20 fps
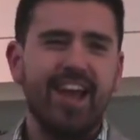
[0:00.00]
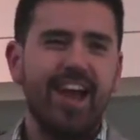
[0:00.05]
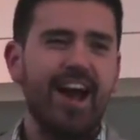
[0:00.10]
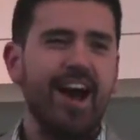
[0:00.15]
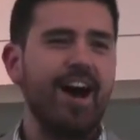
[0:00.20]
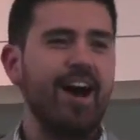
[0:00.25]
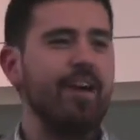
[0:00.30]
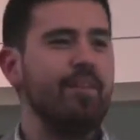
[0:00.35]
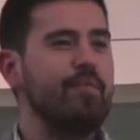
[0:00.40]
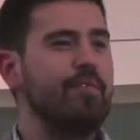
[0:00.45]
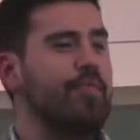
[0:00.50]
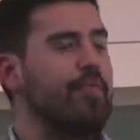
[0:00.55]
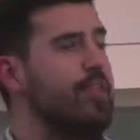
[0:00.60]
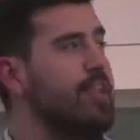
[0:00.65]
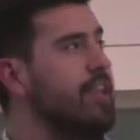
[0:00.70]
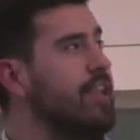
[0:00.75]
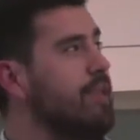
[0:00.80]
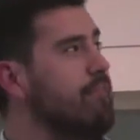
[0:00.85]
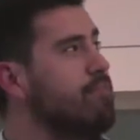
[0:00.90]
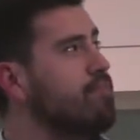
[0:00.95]

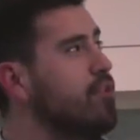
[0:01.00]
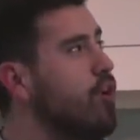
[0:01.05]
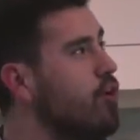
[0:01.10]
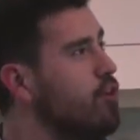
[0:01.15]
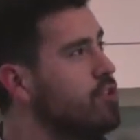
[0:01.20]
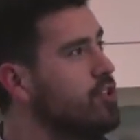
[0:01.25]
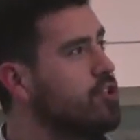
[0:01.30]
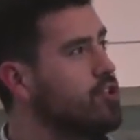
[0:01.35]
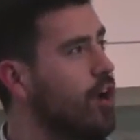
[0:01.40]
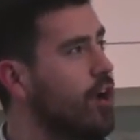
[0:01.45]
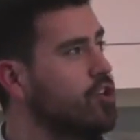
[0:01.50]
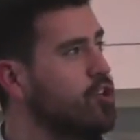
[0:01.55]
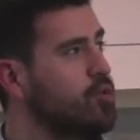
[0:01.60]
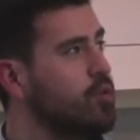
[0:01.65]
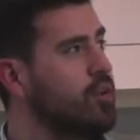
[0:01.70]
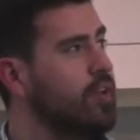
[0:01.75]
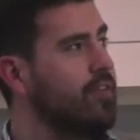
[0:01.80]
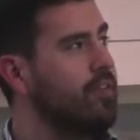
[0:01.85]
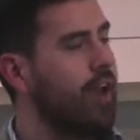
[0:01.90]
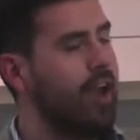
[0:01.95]
The proteins are
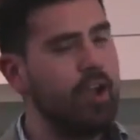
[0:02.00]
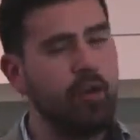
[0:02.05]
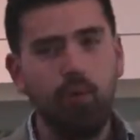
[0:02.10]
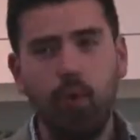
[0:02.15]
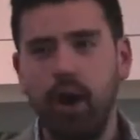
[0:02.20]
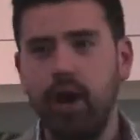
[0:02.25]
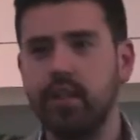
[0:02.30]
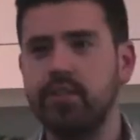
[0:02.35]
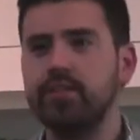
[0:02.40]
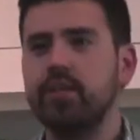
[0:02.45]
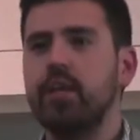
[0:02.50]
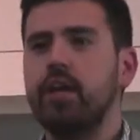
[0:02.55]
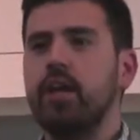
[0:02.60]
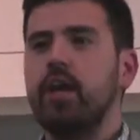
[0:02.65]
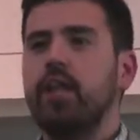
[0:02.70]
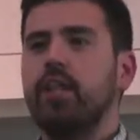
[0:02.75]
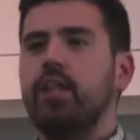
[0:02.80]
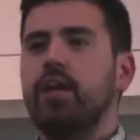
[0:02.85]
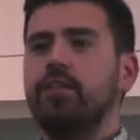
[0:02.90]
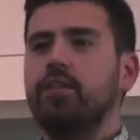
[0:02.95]
actually looking at egg whites,
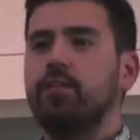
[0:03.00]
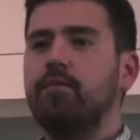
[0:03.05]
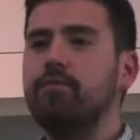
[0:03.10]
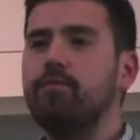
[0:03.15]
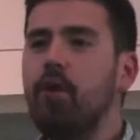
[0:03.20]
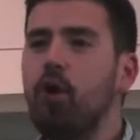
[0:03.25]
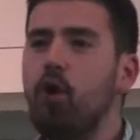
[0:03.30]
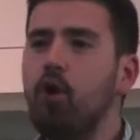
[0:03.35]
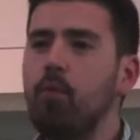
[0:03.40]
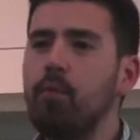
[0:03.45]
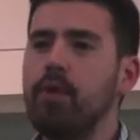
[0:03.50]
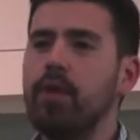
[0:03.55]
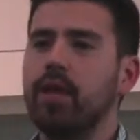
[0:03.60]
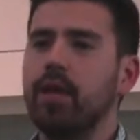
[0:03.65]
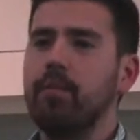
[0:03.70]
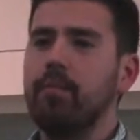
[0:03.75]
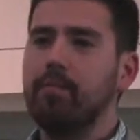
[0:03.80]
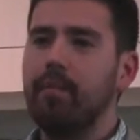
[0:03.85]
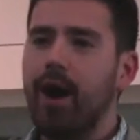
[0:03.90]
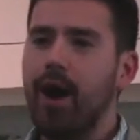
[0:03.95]
like the foaming
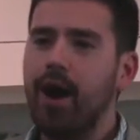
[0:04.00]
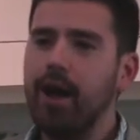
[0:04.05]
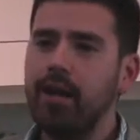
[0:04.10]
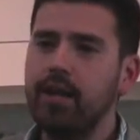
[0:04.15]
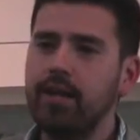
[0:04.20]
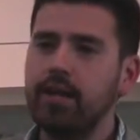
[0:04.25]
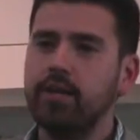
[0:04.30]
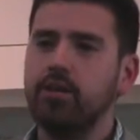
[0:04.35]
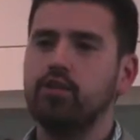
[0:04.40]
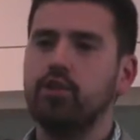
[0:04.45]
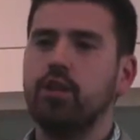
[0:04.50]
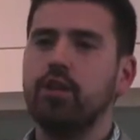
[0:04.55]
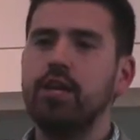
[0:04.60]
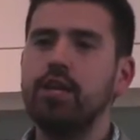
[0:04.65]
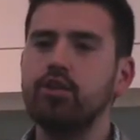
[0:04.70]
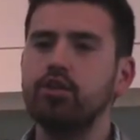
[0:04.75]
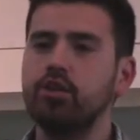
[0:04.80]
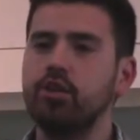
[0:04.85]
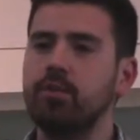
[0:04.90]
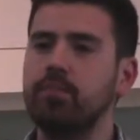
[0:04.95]
and binding and
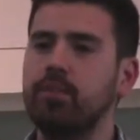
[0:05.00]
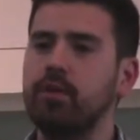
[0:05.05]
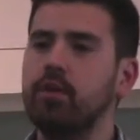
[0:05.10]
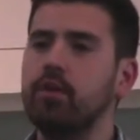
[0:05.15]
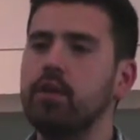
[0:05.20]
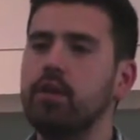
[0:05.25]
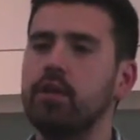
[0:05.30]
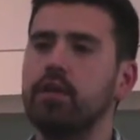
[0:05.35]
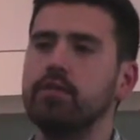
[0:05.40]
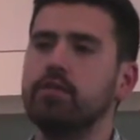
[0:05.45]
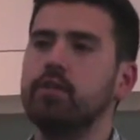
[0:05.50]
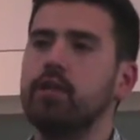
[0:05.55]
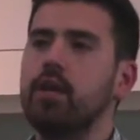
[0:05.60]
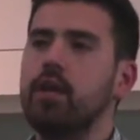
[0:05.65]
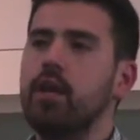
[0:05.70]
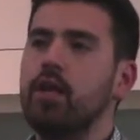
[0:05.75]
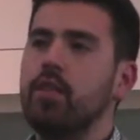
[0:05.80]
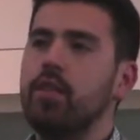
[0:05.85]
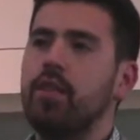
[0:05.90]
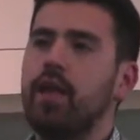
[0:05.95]
gelation abilities
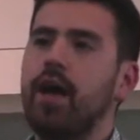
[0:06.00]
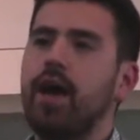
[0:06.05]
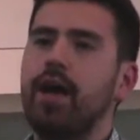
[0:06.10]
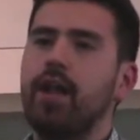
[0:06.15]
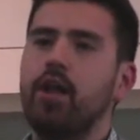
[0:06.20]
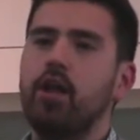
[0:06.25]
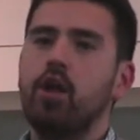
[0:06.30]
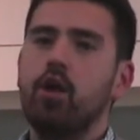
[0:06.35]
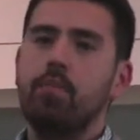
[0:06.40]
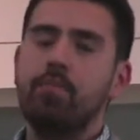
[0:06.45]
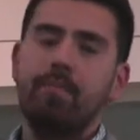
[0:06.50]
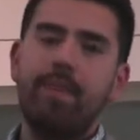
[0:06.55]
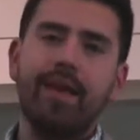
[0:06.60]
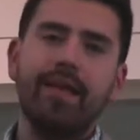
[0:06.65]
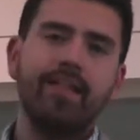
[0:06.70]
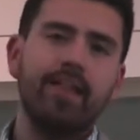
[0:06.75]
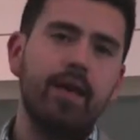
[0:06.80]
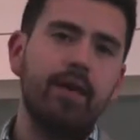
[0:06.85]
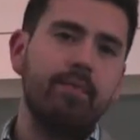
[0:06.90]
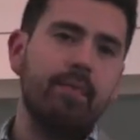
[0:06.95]
that
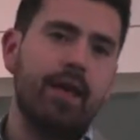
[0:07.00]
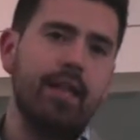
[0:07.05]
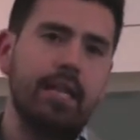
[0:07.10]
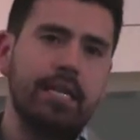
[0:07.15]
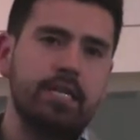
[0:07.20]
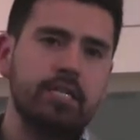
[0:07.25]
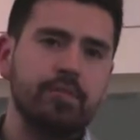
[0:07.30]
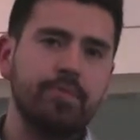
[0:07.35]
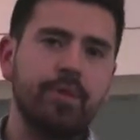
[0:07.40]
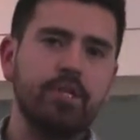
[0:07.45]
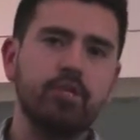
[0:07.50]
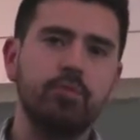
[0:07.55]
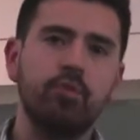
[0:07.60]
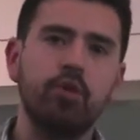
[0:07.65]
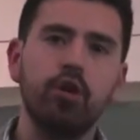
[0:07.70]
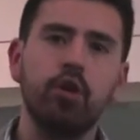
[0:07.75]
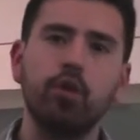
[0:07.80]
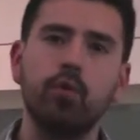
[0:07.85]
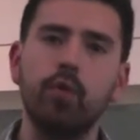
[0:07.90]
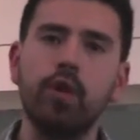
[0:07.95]
make them an
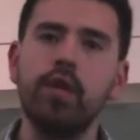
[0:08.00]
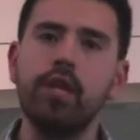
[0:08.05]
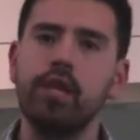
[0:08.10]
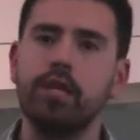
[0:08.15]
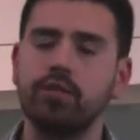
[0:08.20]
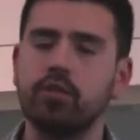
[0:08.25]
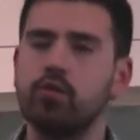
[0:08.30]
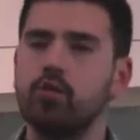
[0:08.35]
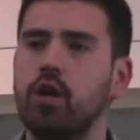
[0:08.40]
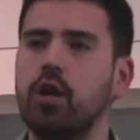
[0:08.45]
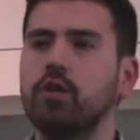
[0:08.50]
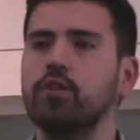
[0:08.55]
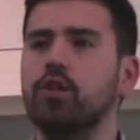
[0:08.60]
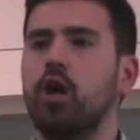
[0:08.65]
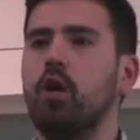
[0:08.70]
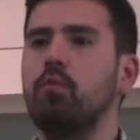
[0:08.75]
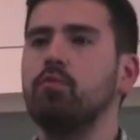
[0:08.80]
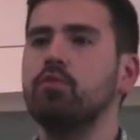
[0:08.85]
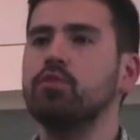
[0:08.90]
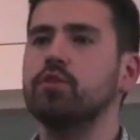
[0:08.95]
indispensable ingredient across
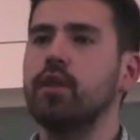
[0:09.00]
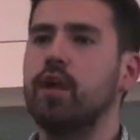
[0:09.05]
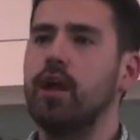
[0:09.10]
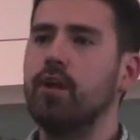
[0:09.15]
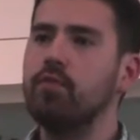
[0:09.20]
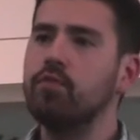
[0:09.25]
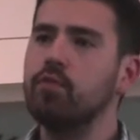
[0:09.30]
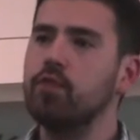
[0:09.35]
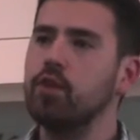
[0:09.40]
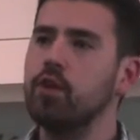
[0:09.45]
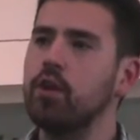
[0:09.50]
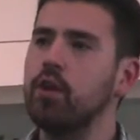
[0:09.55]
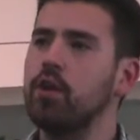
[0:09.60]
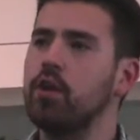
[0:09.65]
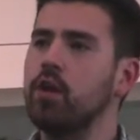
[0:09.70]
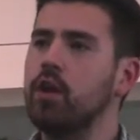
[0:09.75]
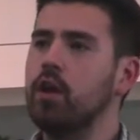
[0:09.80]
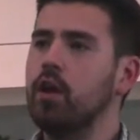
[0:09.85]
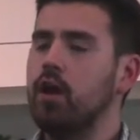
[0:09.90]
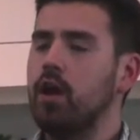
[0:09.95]
almost
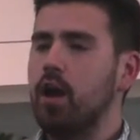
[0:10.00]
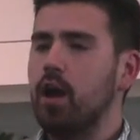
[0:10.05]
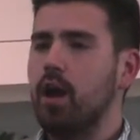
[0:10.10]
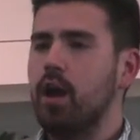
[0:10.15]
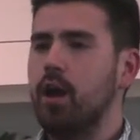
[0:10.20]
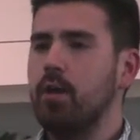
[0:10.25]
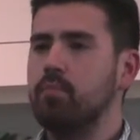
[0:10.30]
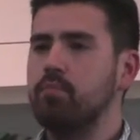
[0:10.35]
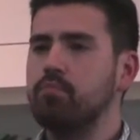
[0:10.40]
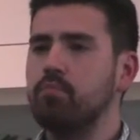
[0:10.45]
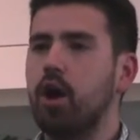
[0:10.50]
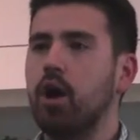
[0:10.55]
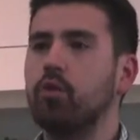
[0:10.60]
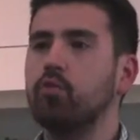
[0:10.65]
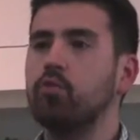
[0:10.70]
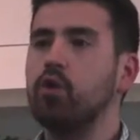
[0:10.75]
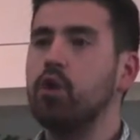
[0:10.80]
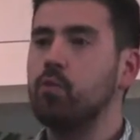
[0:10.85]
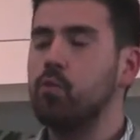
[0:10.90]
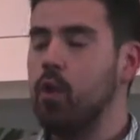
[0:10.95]
every
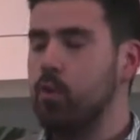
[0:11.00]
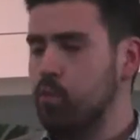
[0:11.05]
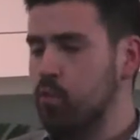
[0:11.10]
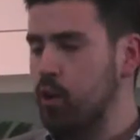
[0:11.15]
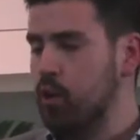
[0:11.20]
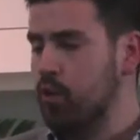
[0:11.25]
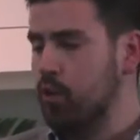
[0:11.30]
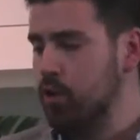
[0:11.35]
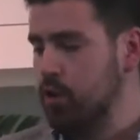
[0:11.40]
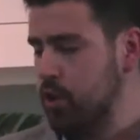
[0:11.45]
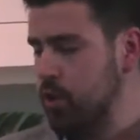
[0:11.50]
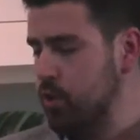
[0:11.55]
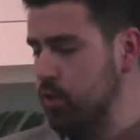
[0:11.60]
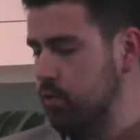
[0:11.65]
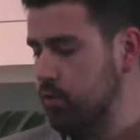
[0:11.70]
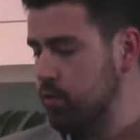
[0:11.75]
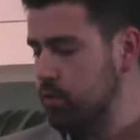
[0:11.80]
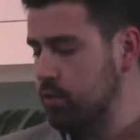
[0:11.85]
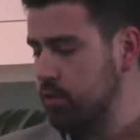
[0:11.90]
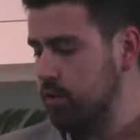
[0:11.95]
product where they're
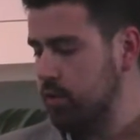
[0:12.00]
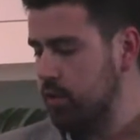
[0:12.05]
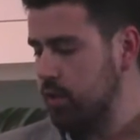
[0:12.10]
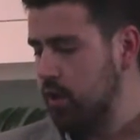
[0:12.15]
used.